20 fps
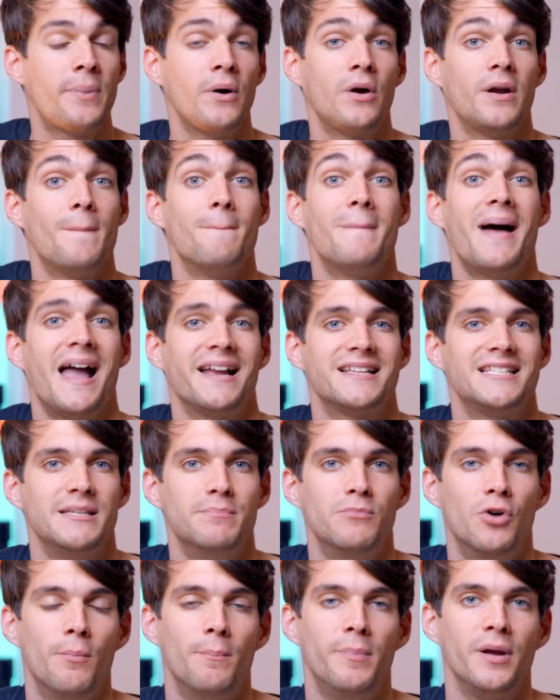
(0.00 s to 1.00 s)
put a
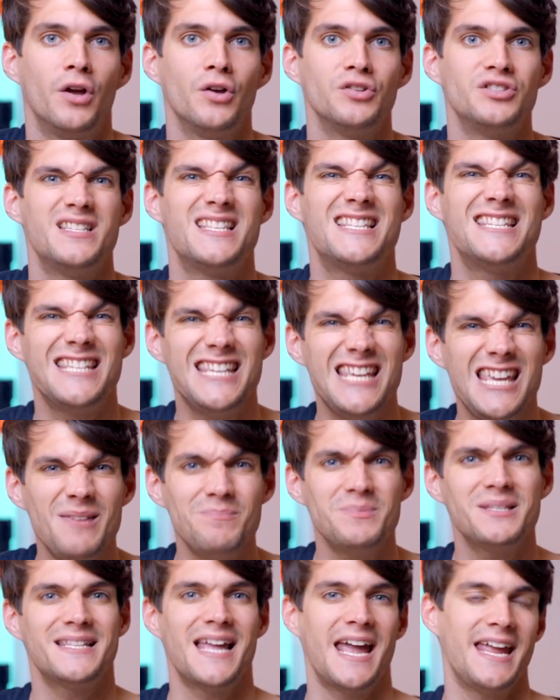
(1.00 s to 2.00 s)
maximum, because it
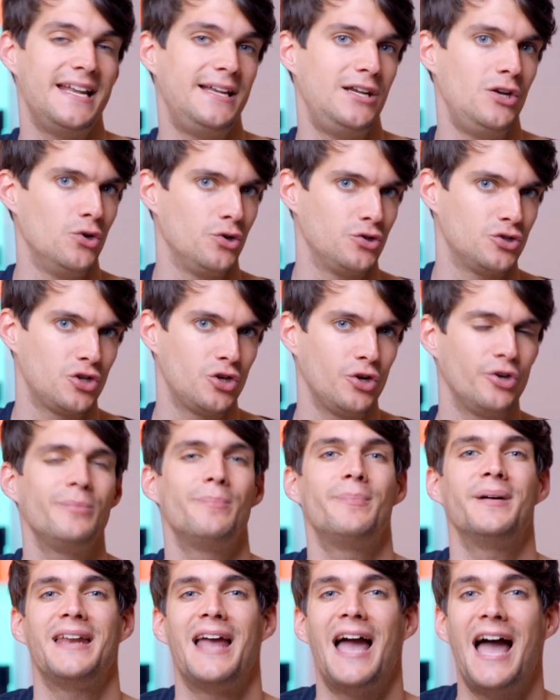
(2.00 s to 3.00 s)
seems that it looks
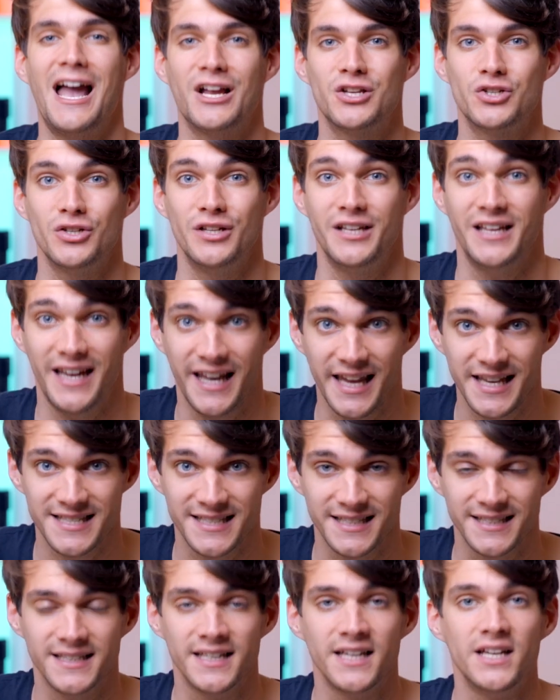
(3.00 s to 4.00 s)
good, but actually it
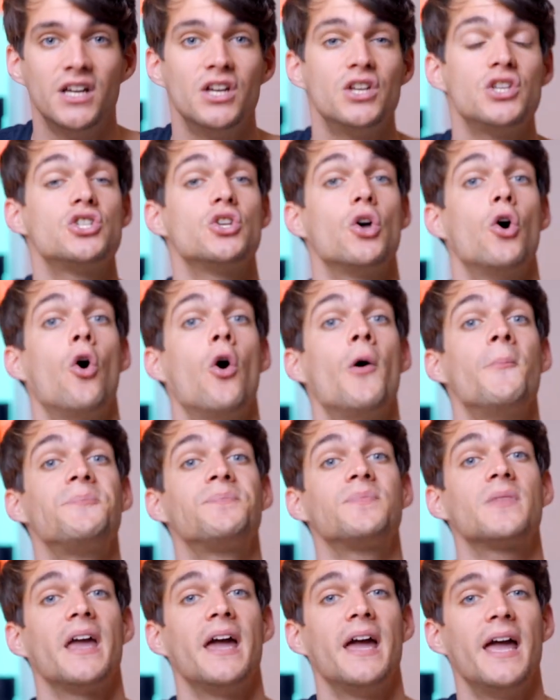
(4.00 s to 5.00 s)
isn't. So
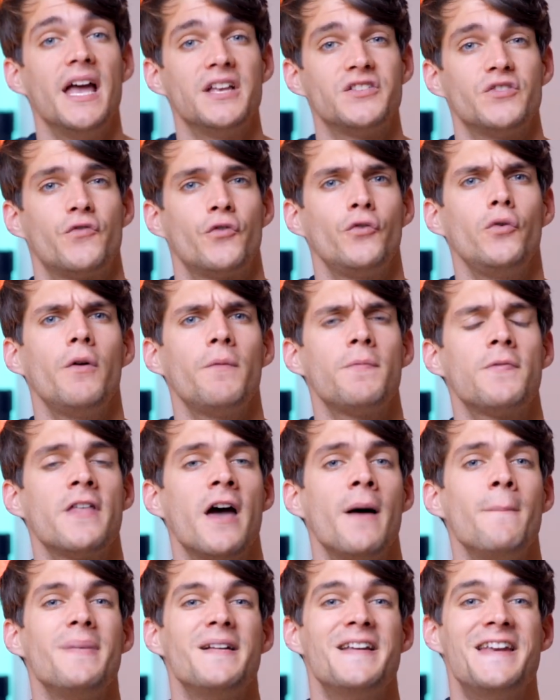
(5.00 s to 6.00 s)
as a rule of
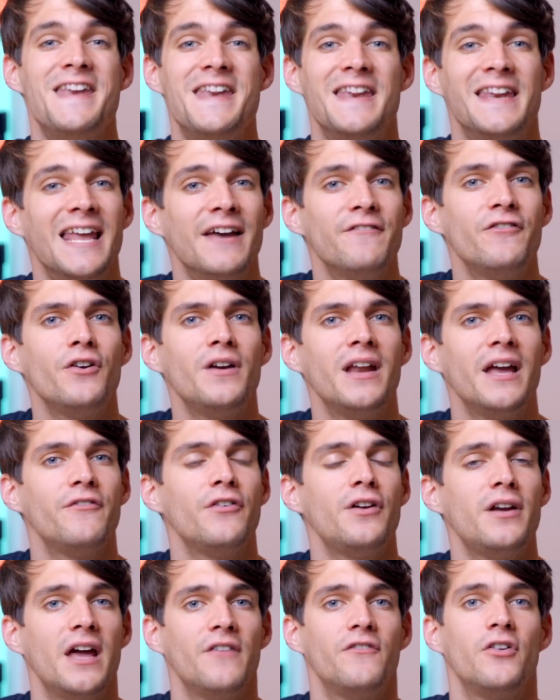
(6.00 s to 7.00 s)
thumb, never,
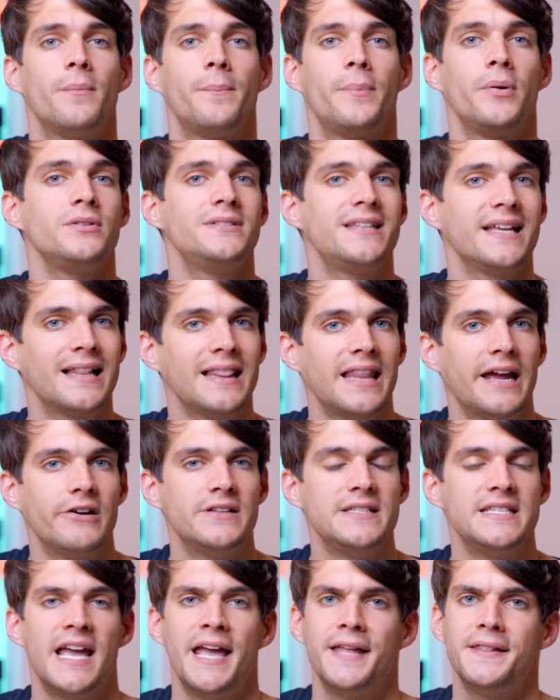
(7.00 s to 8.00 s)
never, never put the
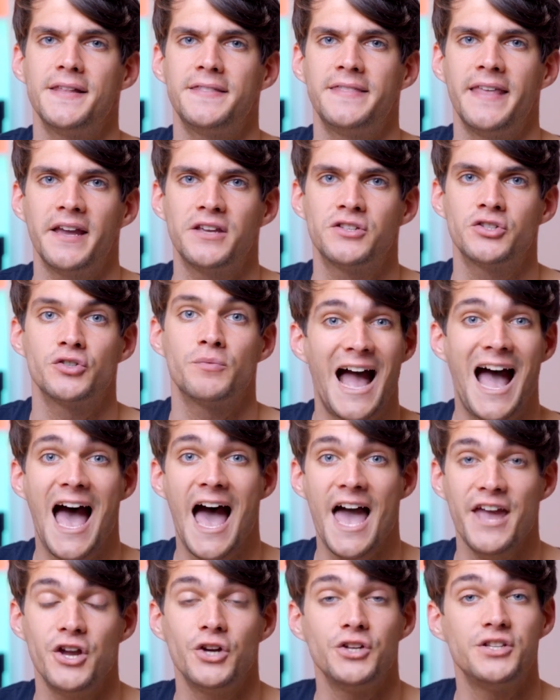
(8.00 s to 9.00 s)
clarity and the texture
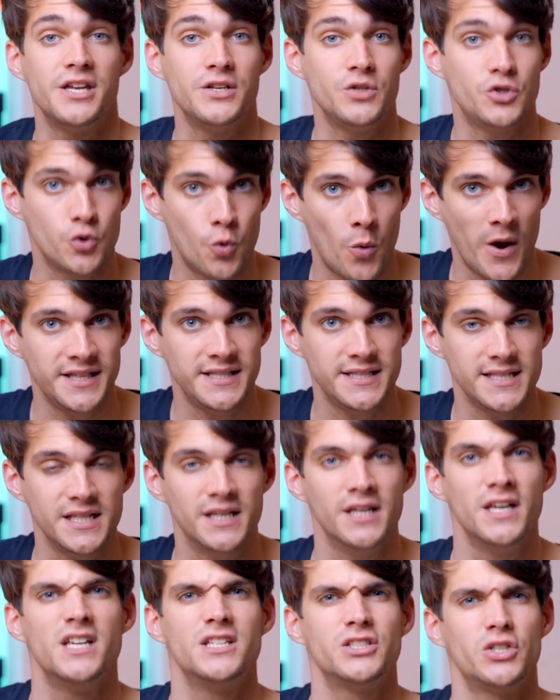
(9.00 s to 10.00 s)
higher than
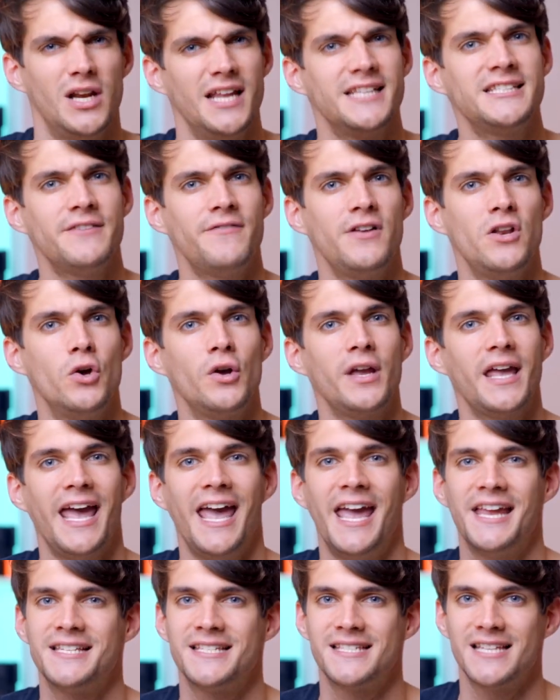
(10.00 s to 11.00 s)
20. So let's have a look
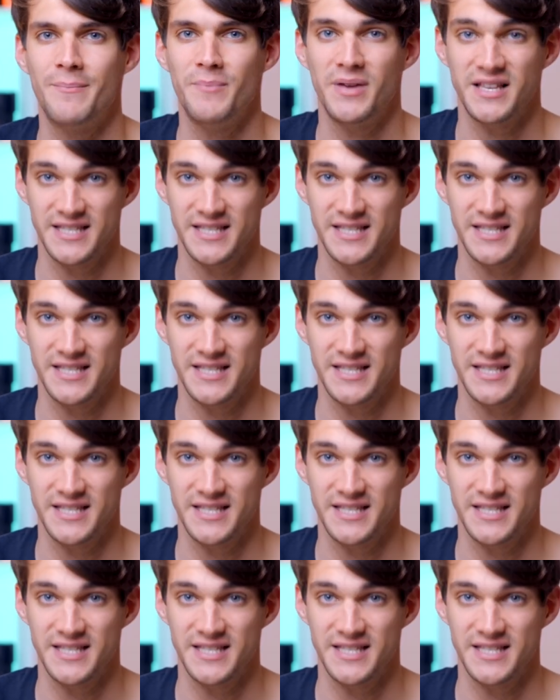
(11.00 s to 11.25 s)
at some